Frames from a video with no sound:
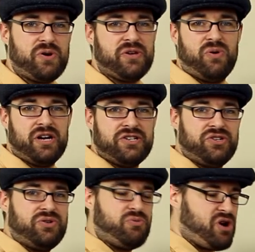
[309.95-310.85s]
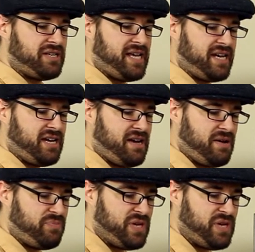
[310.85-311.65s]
what you wanna do, you wanna take a